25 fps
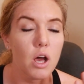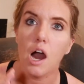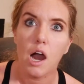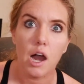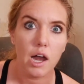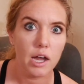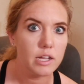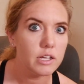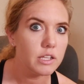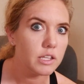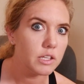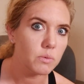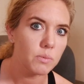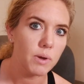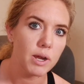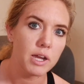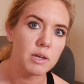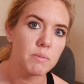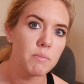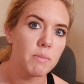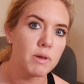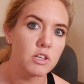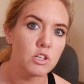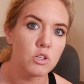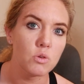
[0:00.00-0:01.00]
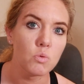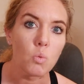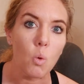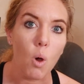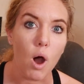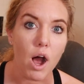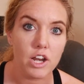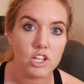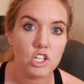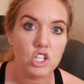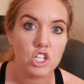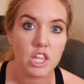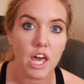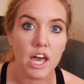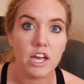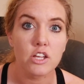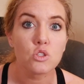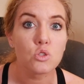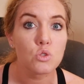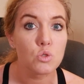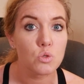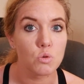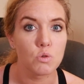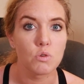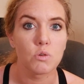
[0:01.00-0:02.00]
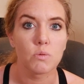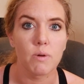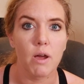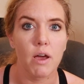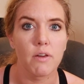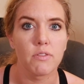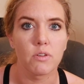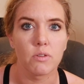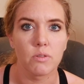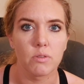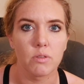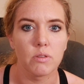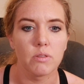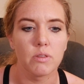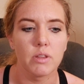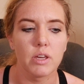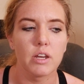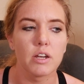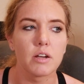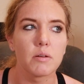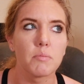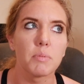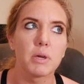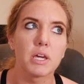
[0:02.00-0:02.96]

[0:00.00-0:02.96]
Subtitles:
Highly recommend you watch that sooner rather than later,